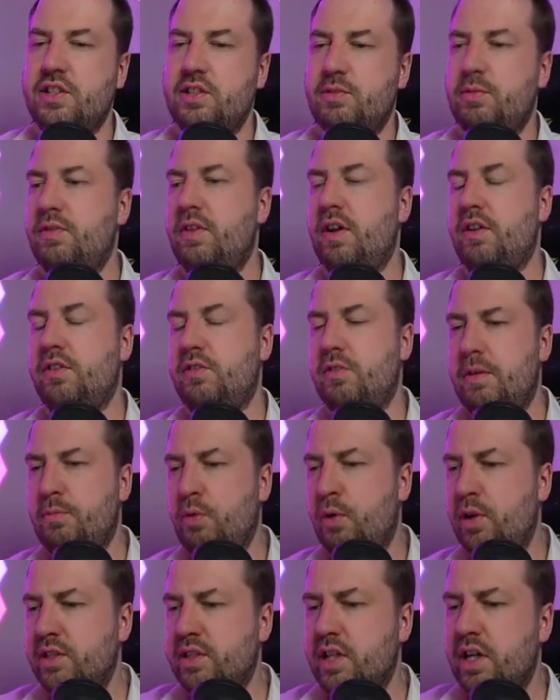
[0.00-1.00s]
We've done unique
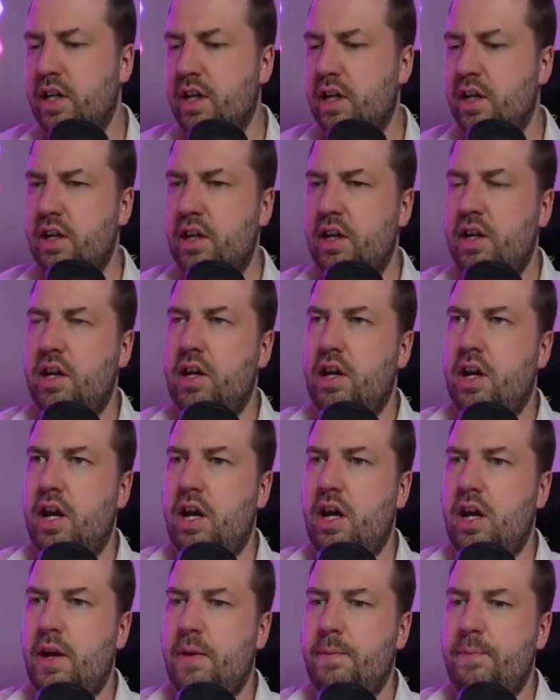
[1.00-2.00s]
pointer,
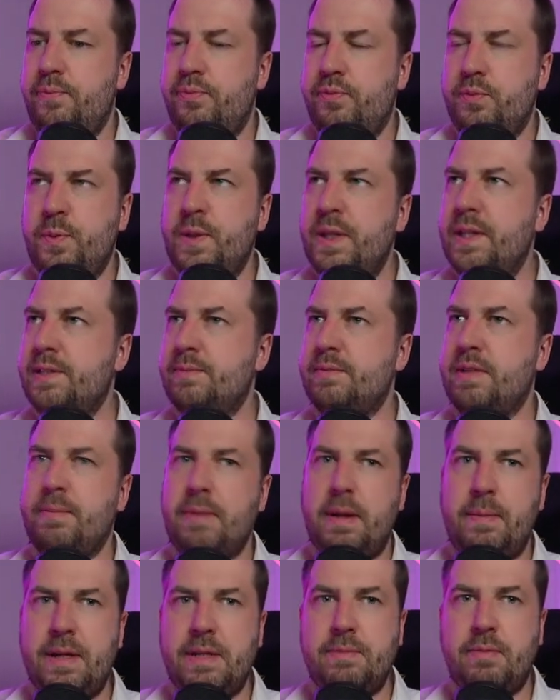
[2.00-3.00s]
we did some template
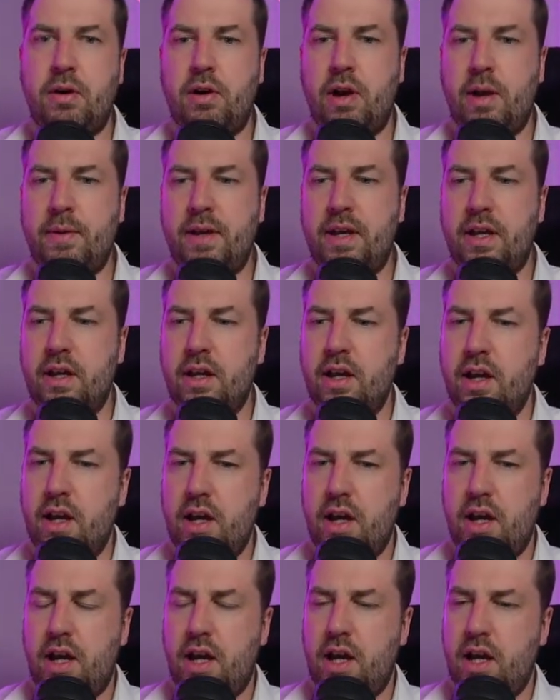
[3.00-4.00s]
metaprogramming.
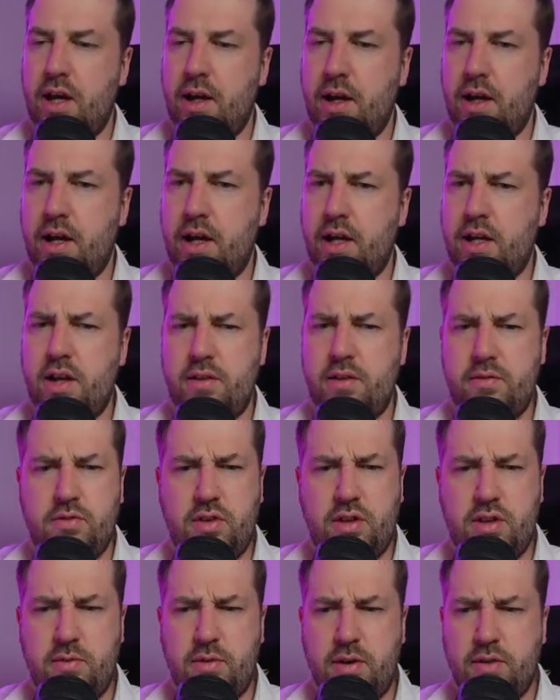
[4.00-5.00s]
I can't try to
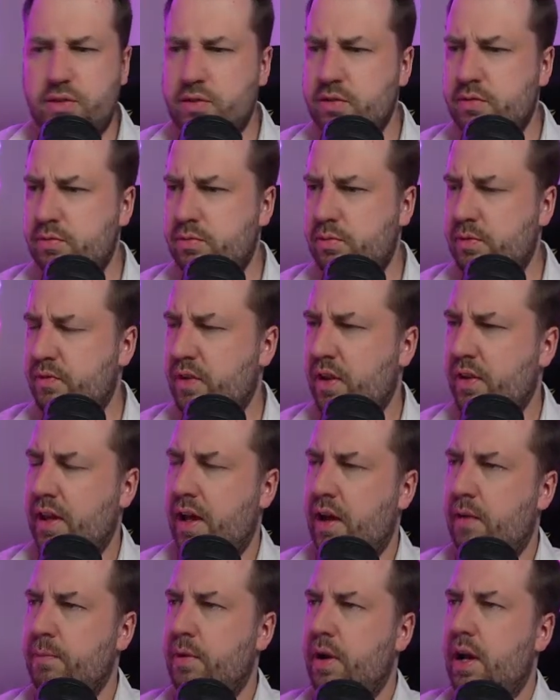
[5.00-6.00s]
think what else we've done now,
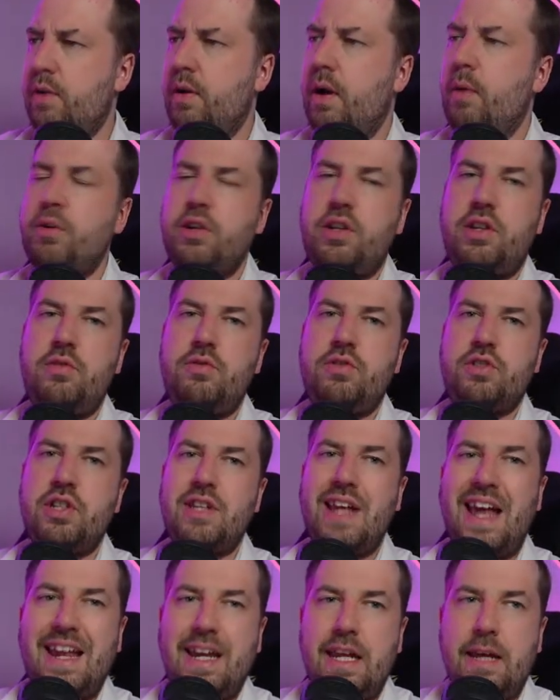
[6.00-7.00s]
but anyway, I wanted to do std
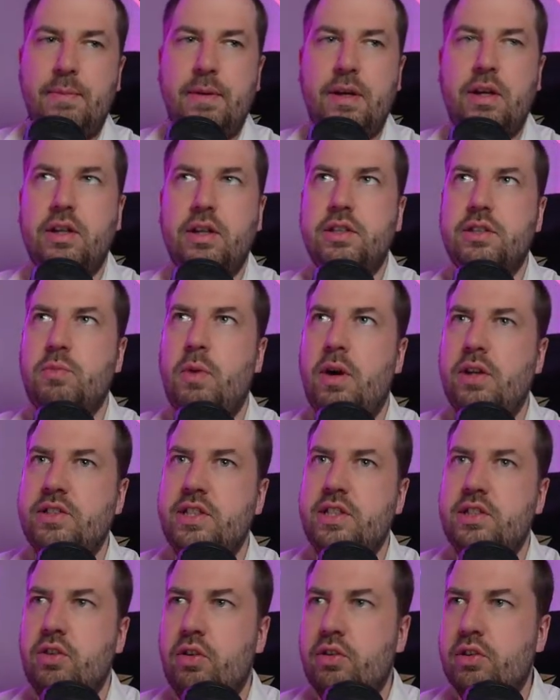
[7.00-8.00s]
any because whilst it's
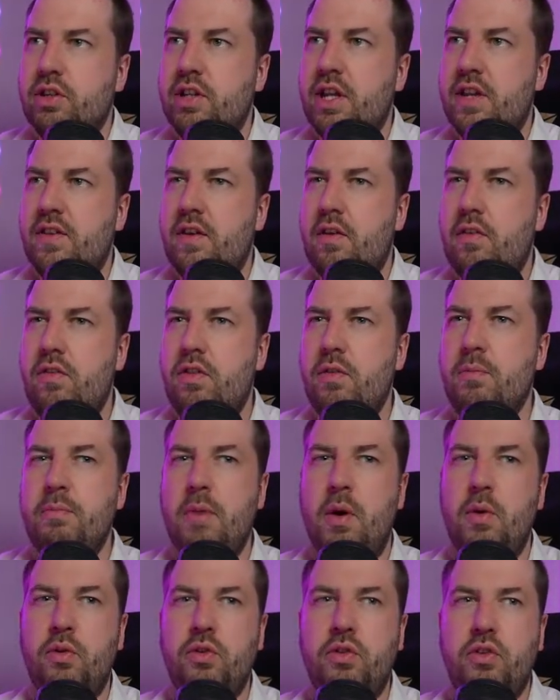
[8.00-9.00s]
not necessarily the
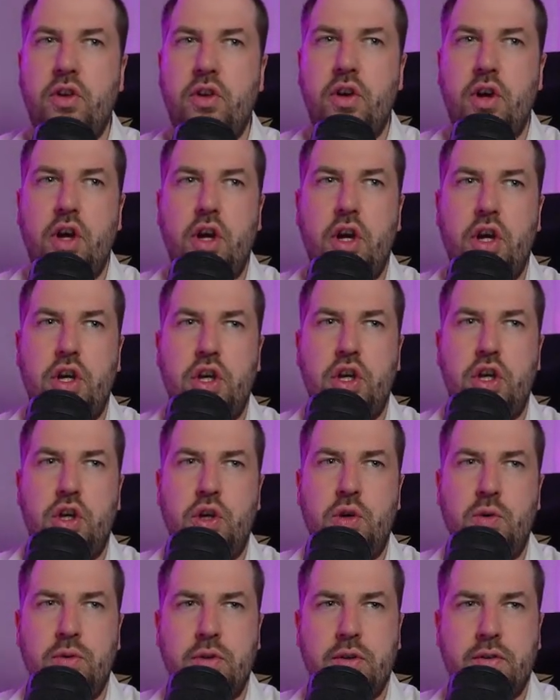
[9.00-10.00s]
most
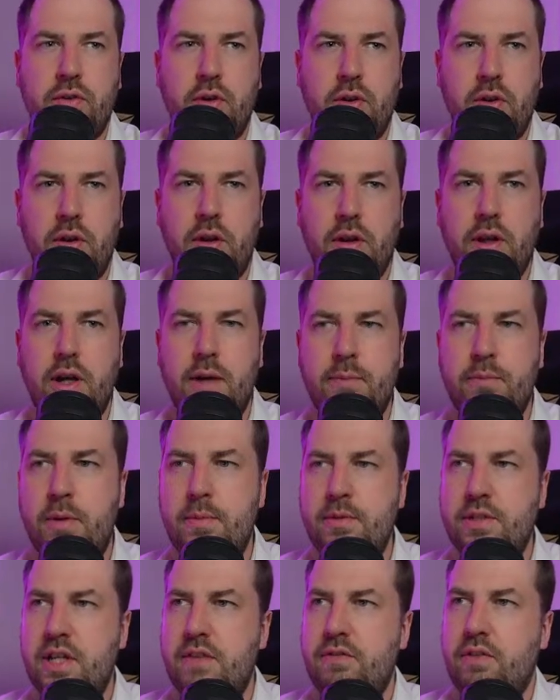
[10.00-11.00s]
useful
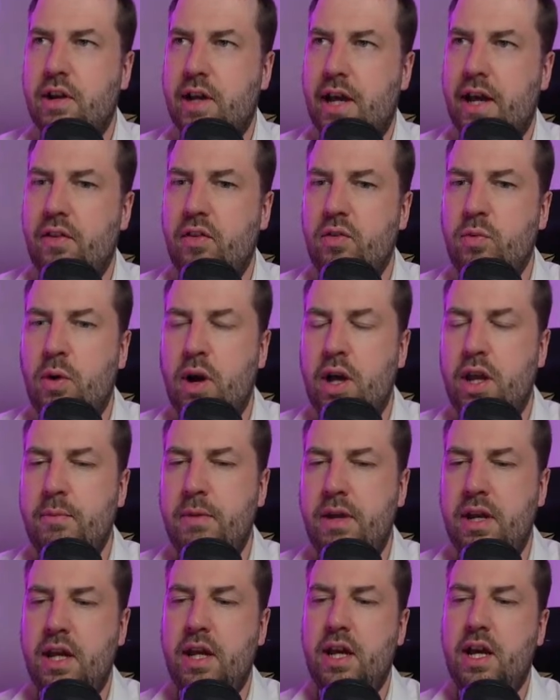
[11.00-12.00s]
primitive, and I'll get into why in a
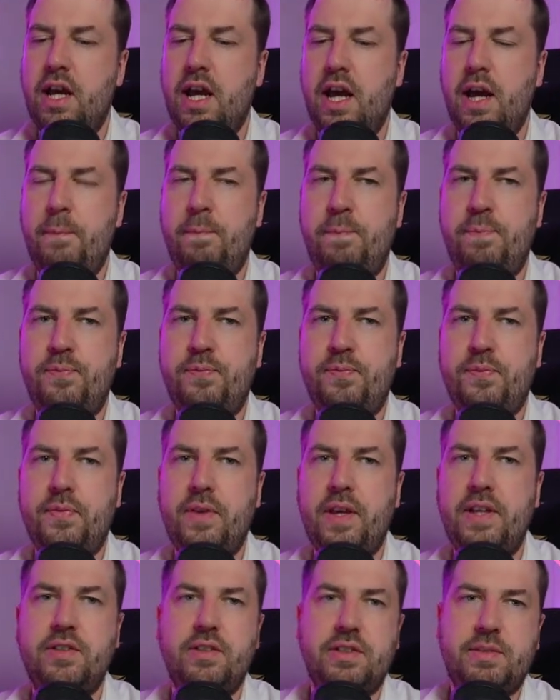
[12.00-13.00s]
minute, it's
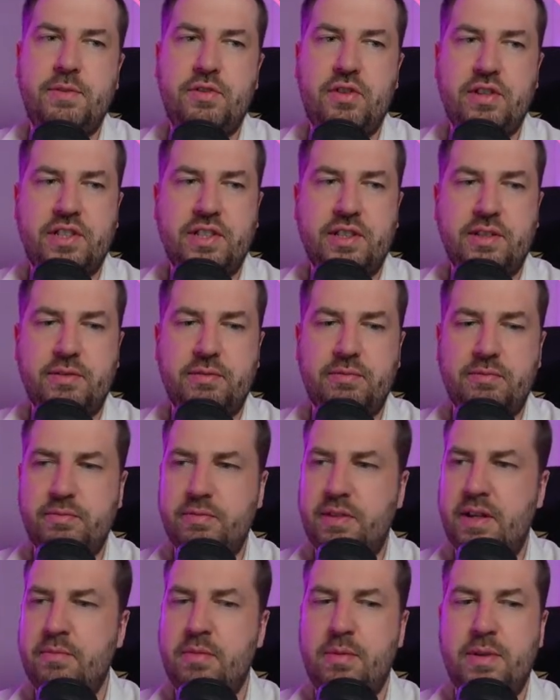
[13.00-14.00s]
got some interesting
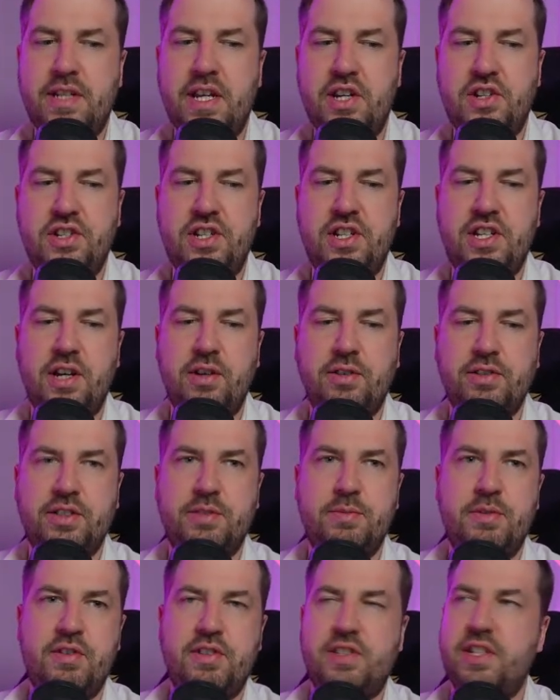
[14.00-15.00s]
implementation details, some
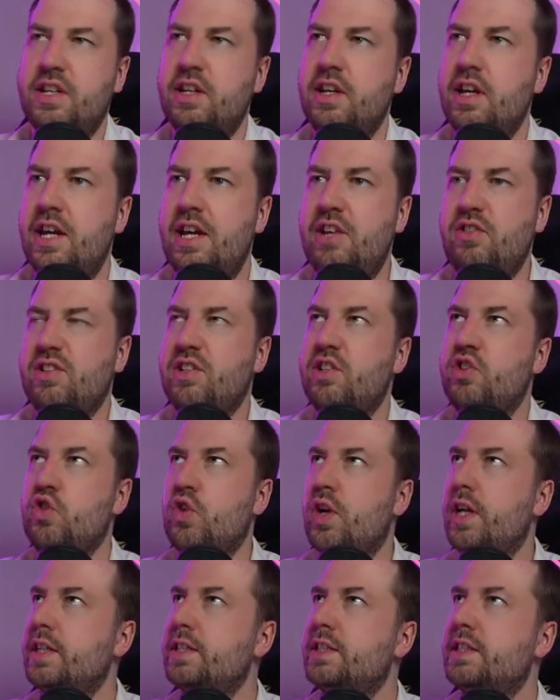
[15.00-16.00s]
interesting
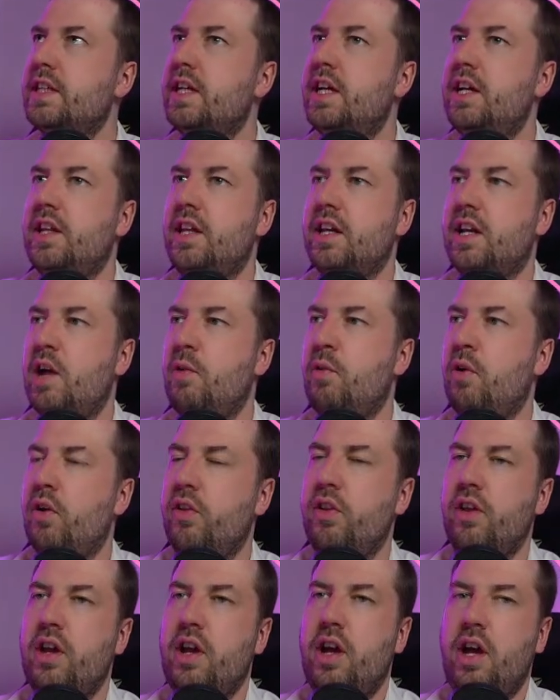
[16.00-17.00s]
tricks that go on
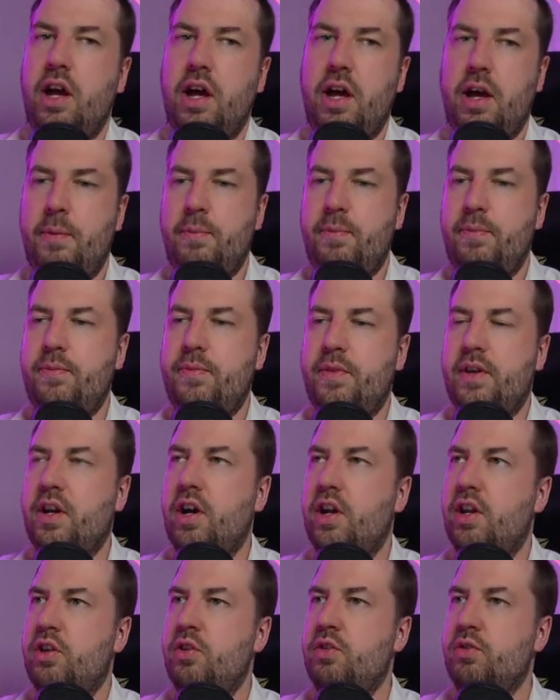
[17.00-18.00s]
that are kind
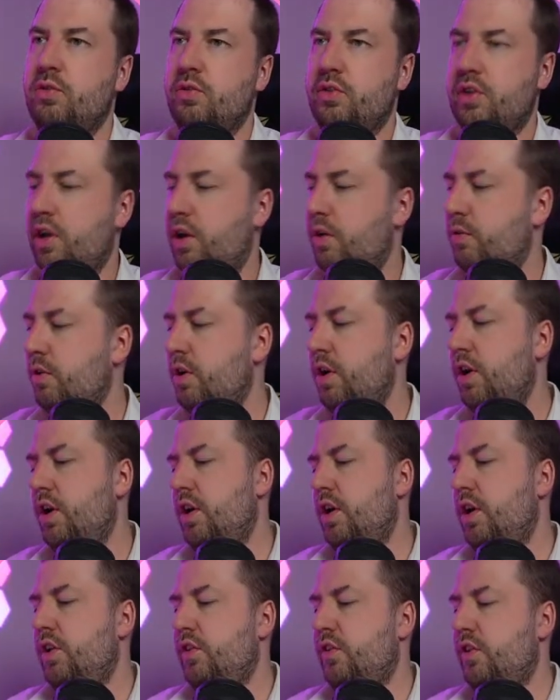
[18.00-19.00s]
of useful to know.
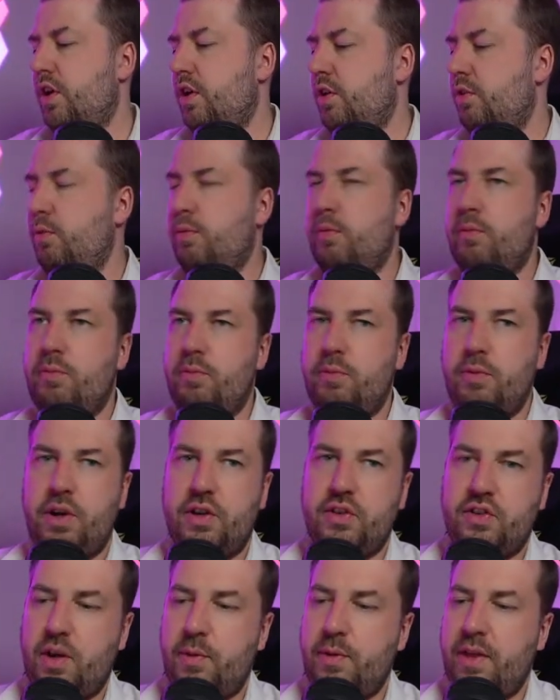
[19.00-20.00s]
So we're going to
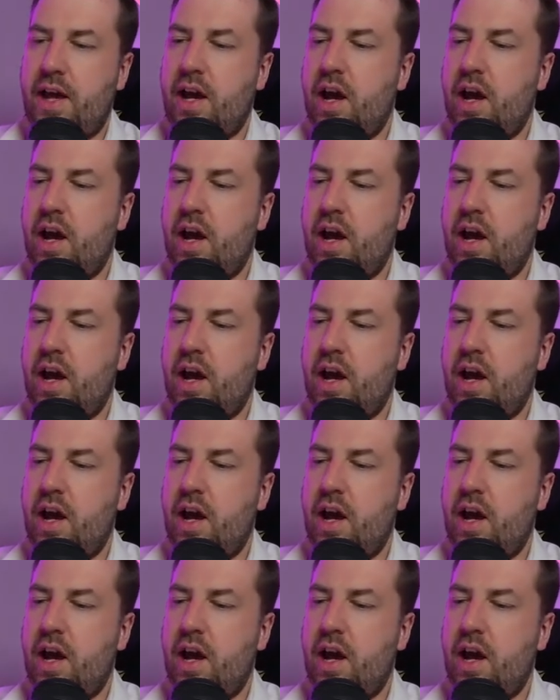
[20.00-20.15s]
start with that.